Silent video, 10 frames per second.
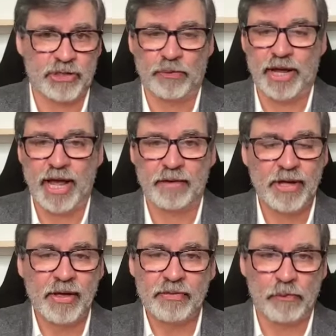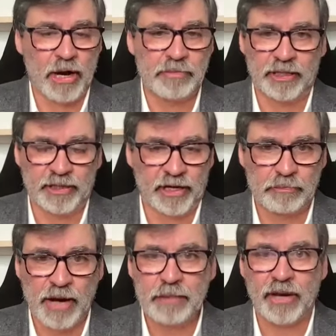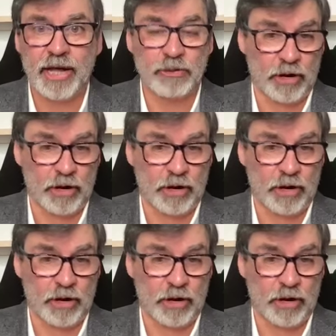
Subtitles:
So we have, they want to build another pipeline,